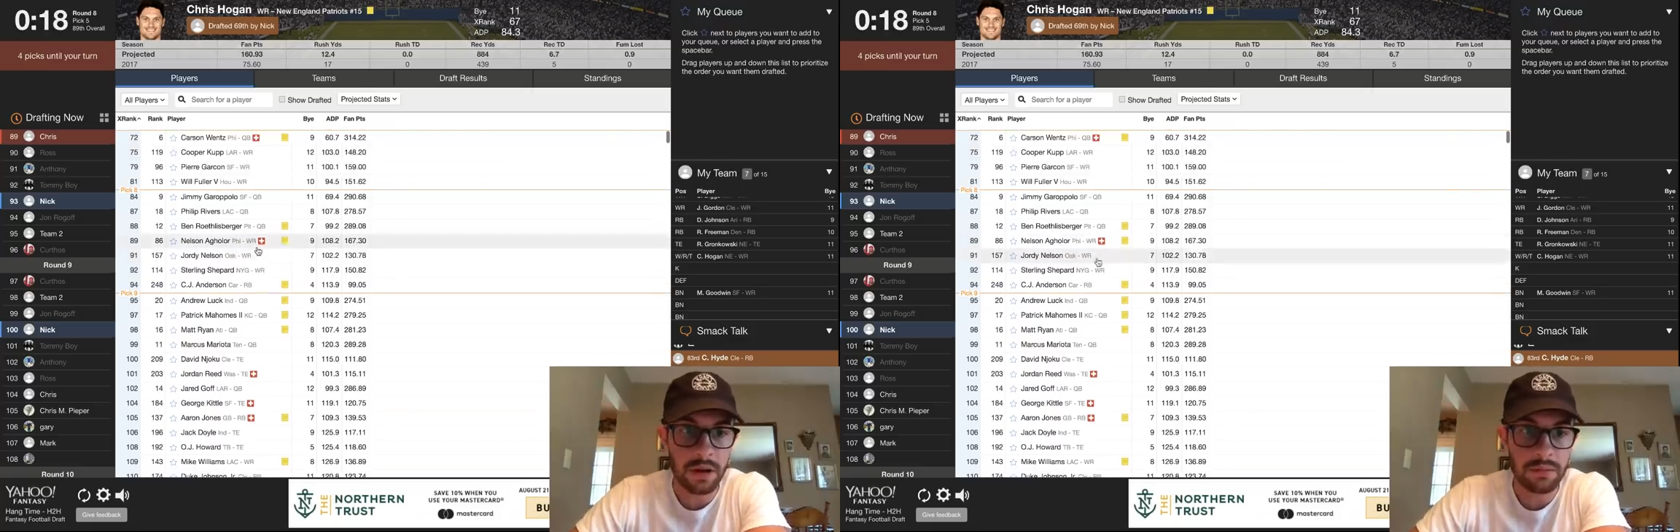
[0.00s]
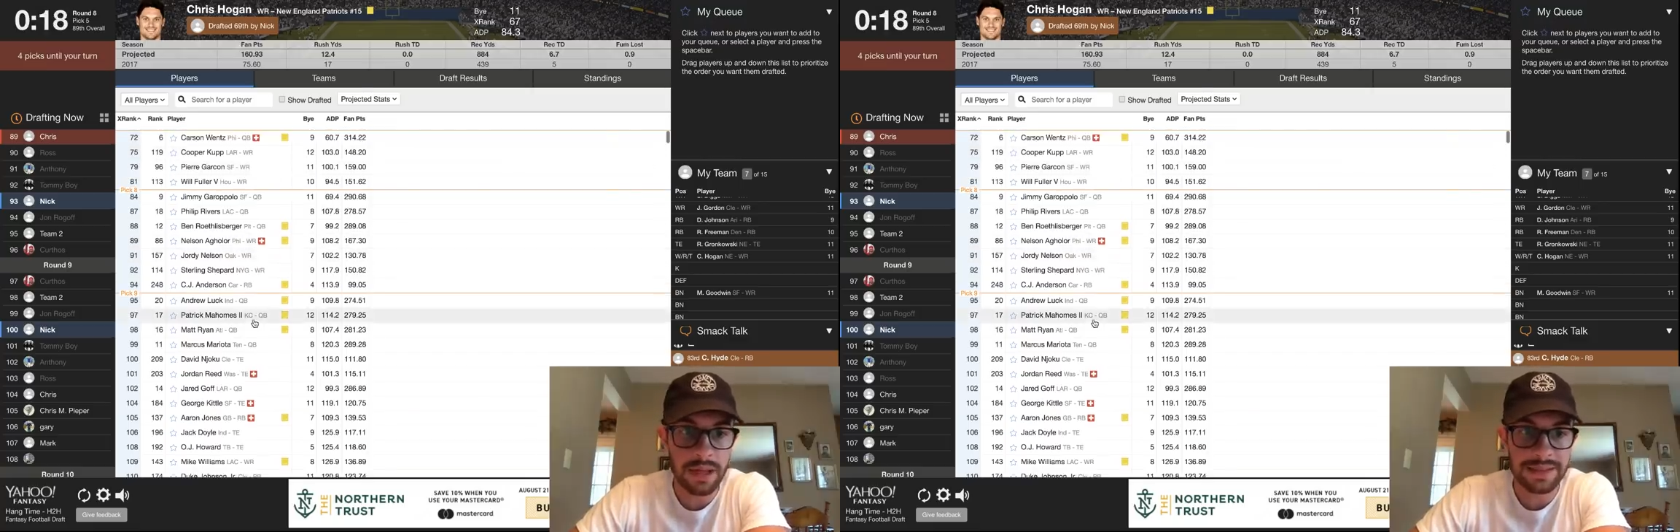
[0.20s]

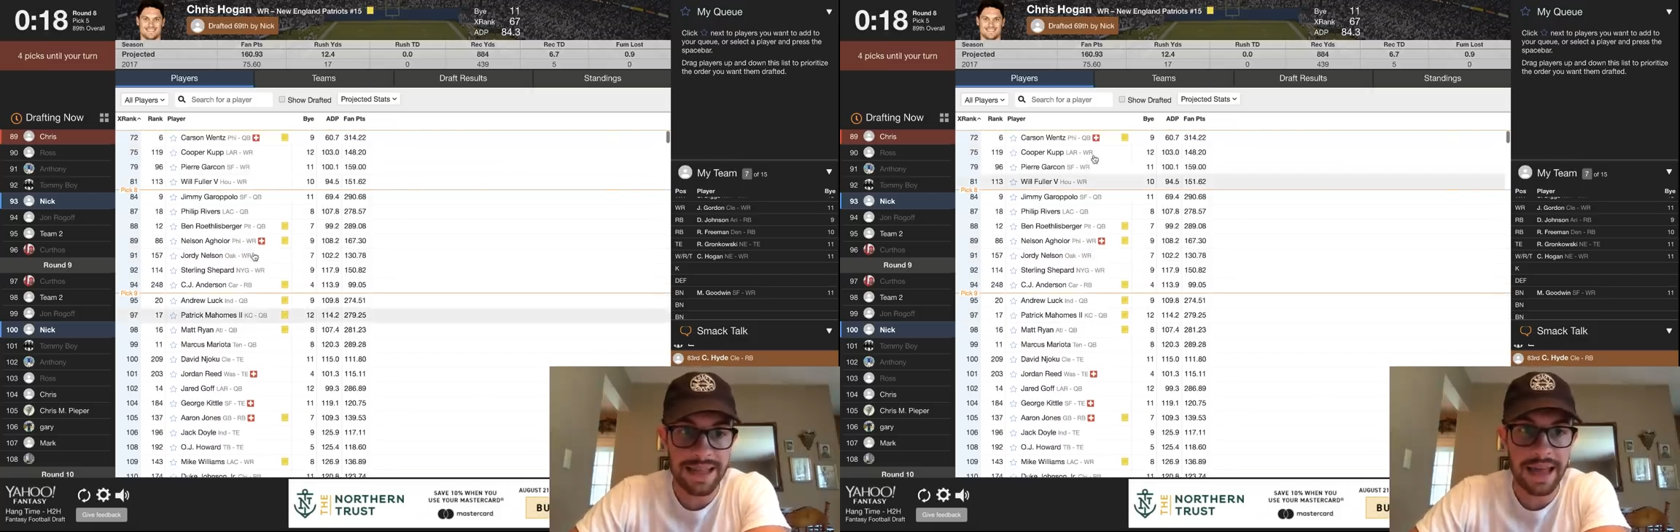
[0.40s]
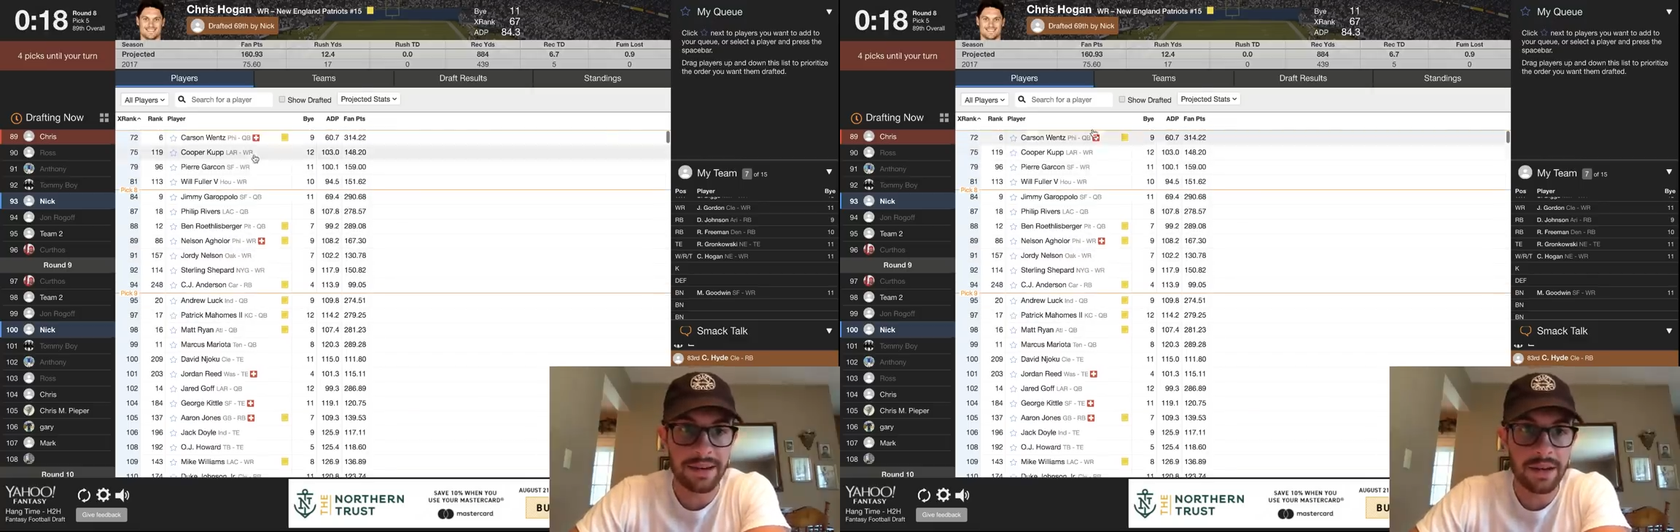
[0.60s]
that's
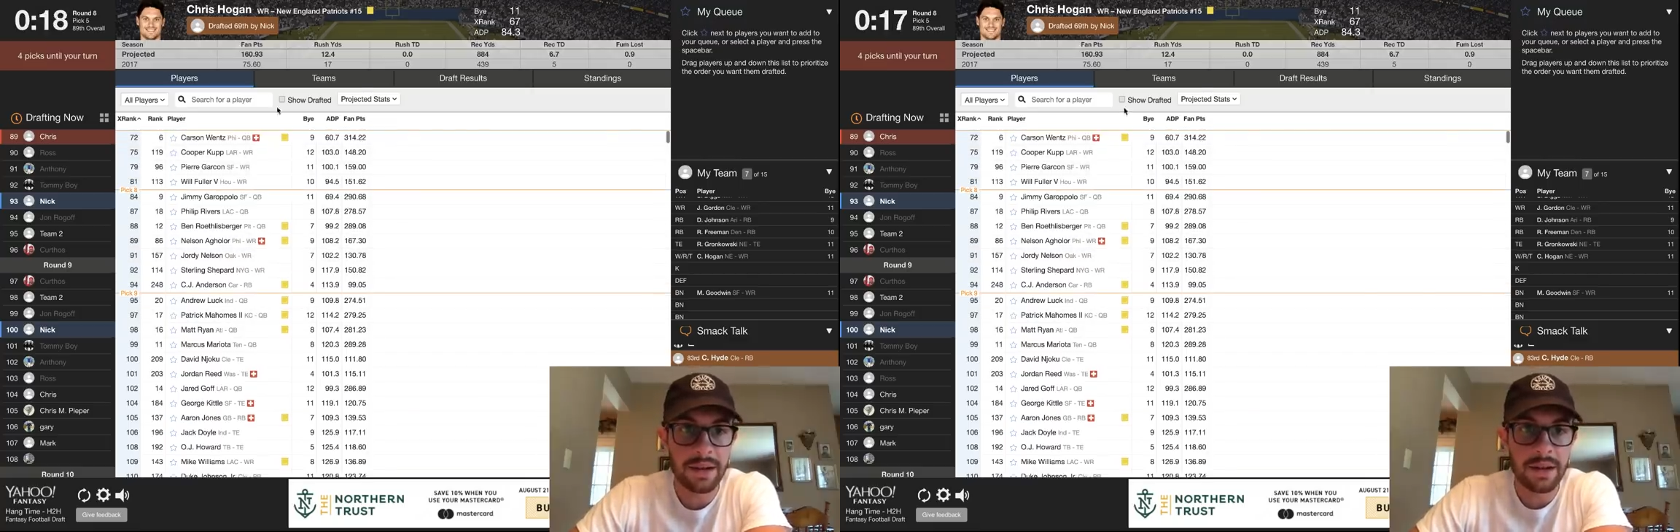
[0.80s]
that.